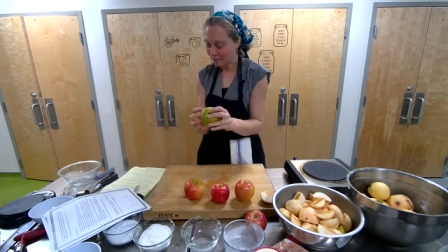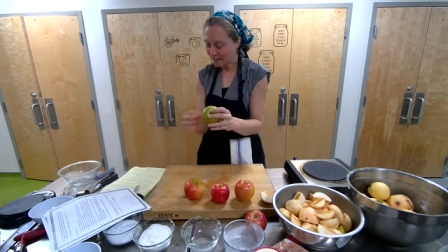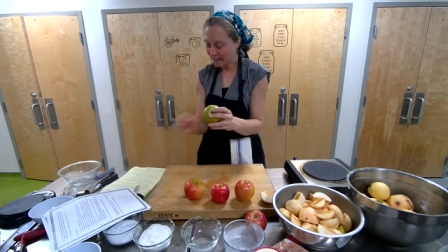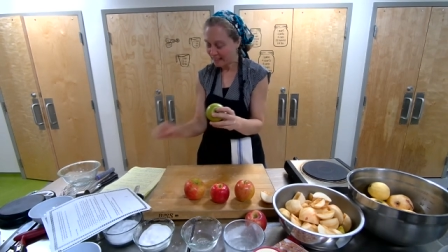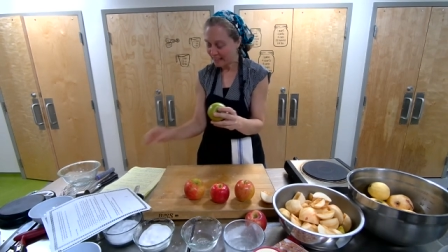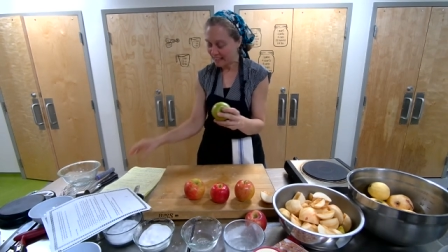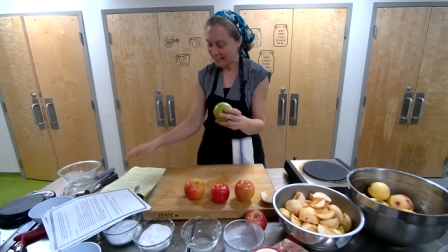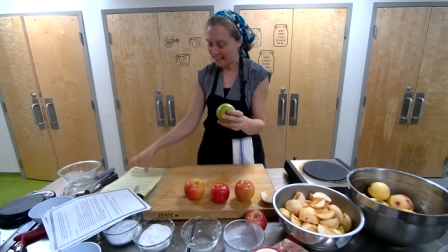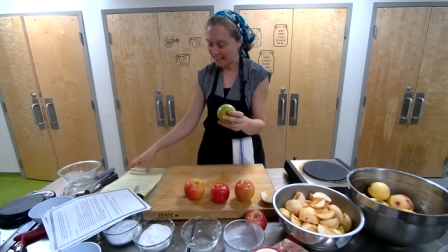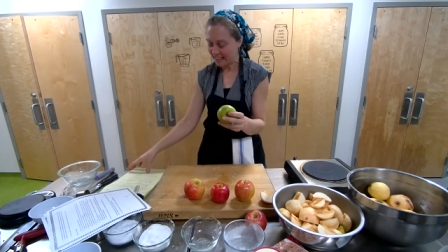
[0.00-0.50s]

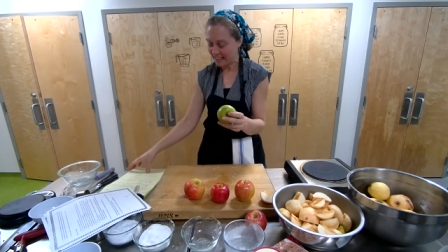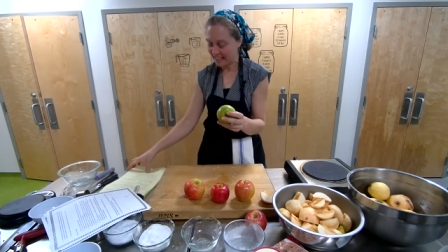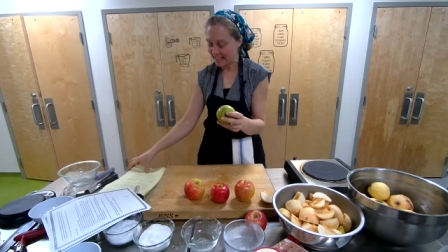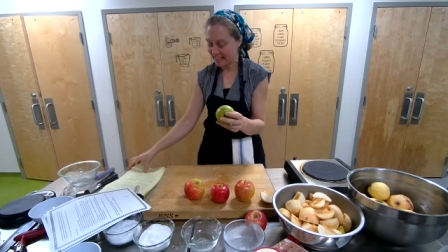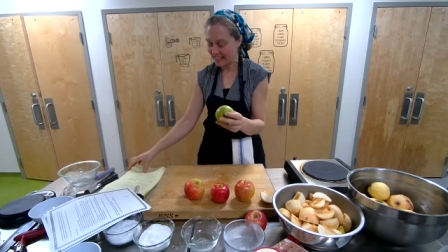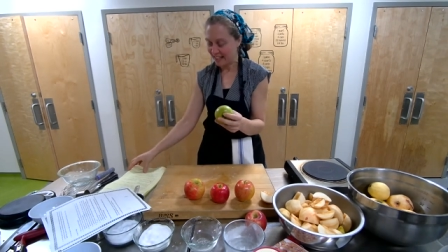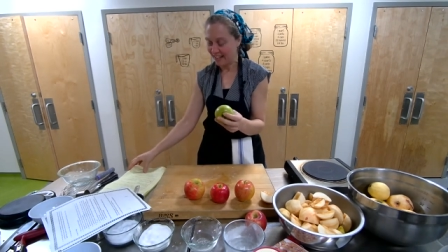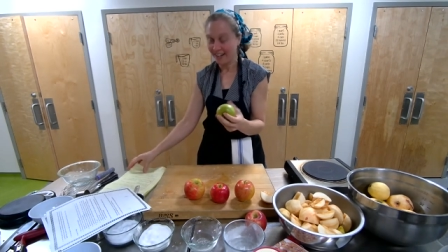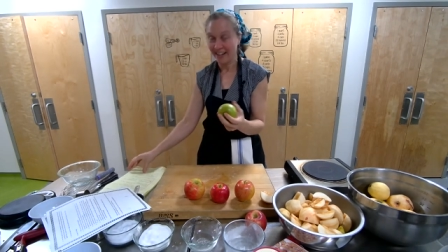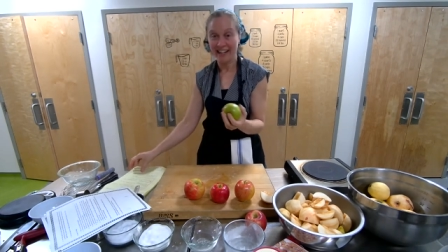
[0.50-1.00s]
to this
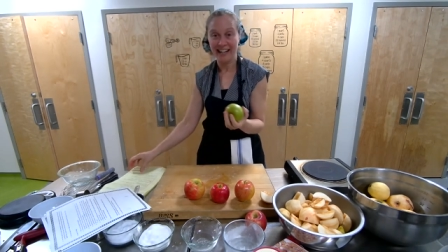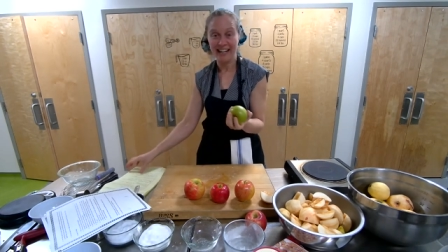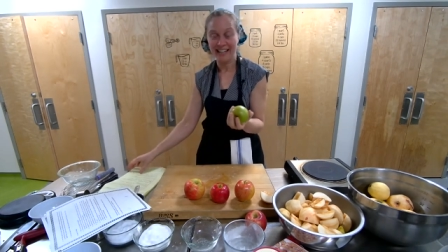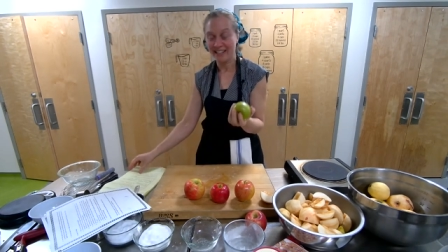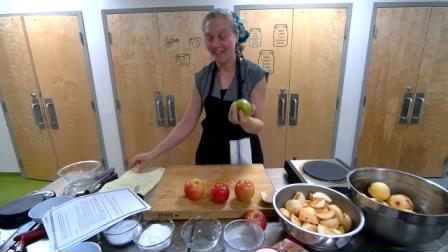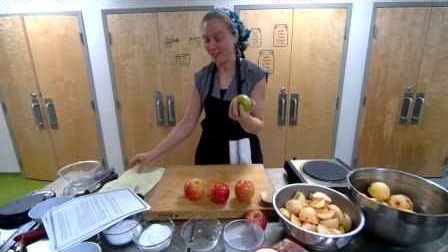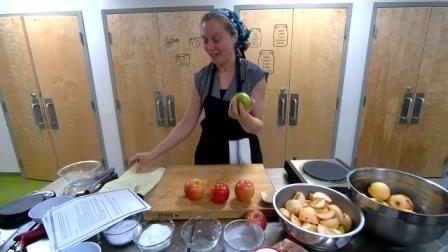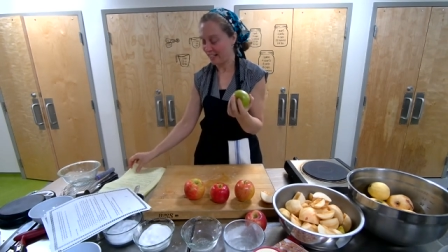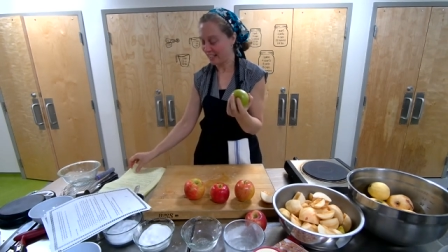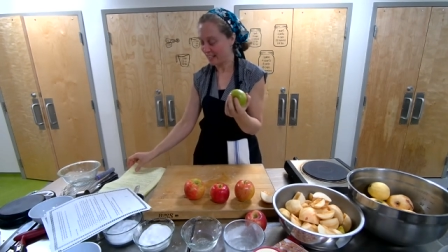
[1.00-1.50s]
area,
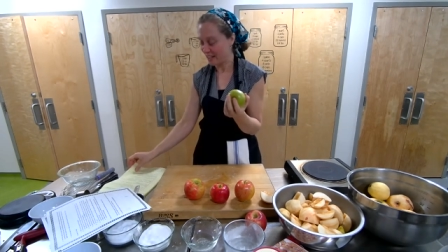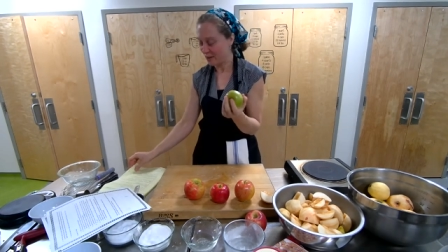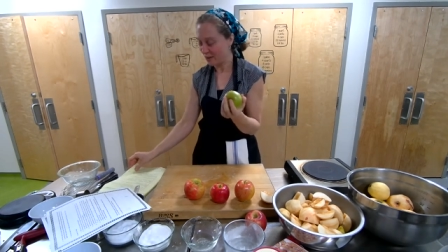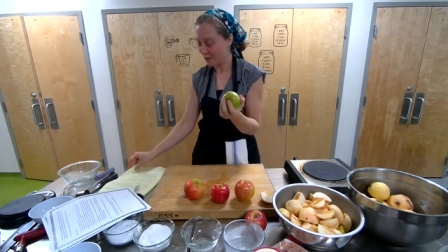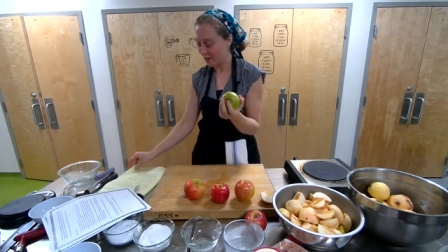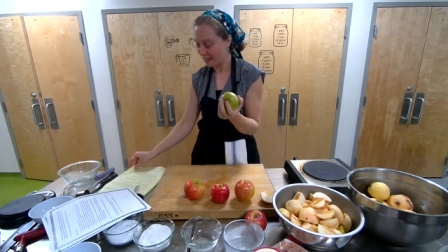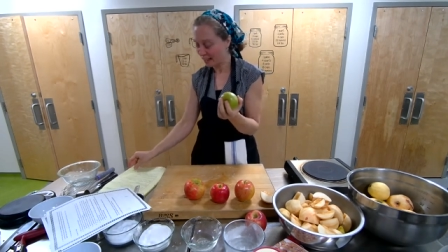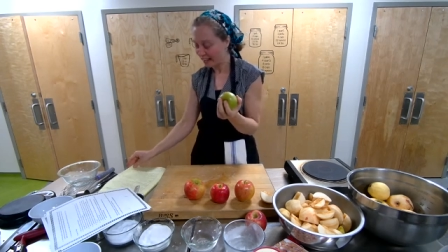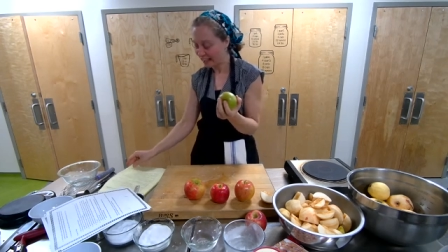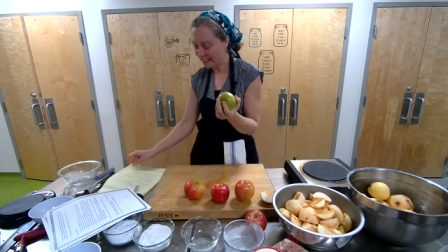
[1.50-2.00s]
there is a
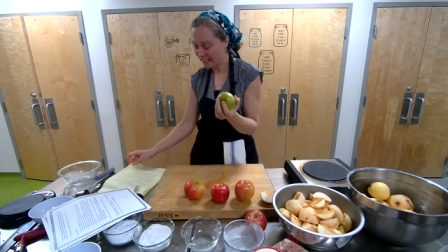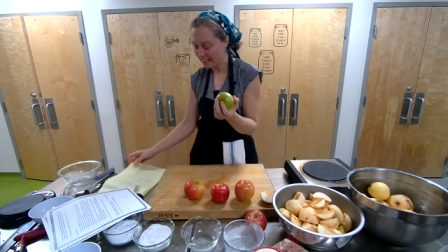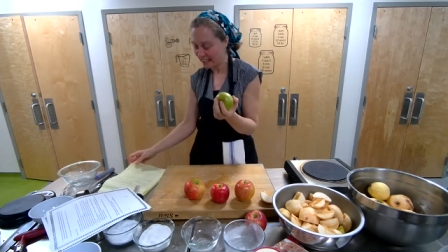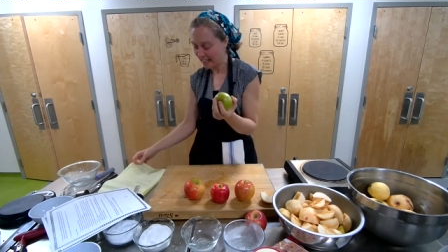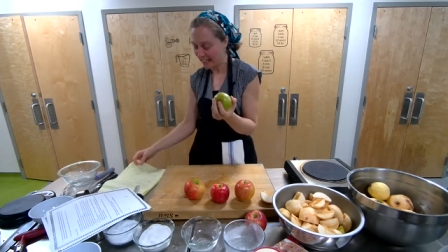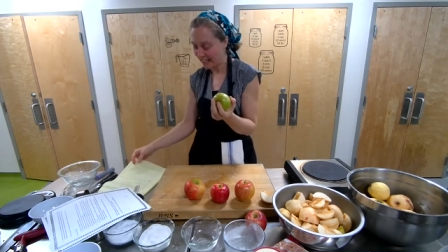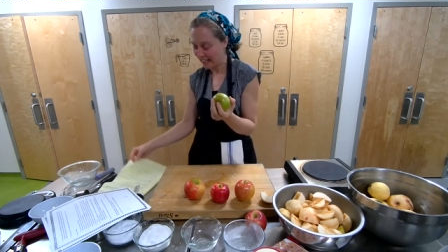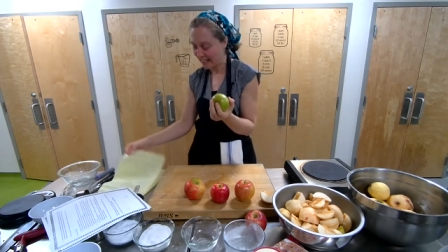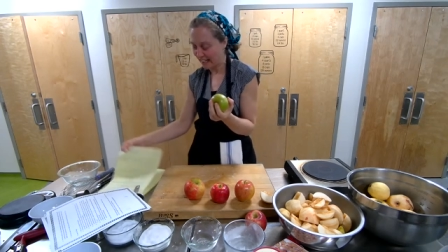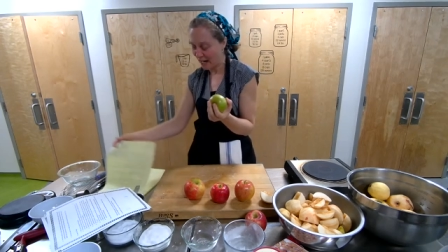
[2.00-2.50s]
really
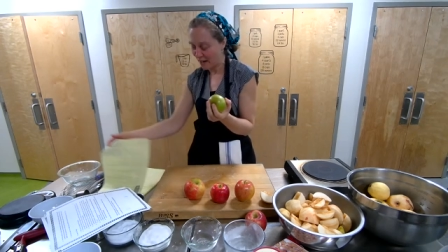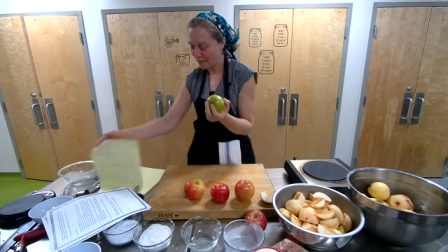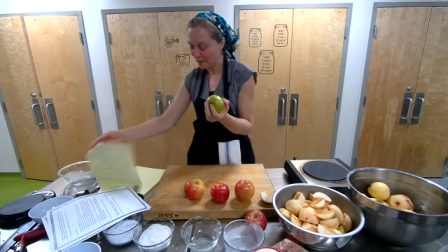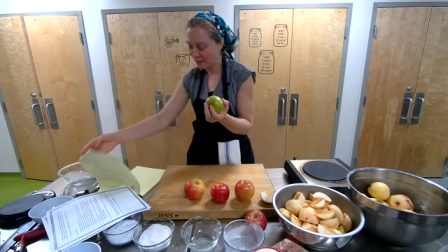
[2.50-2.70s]
exciting apple.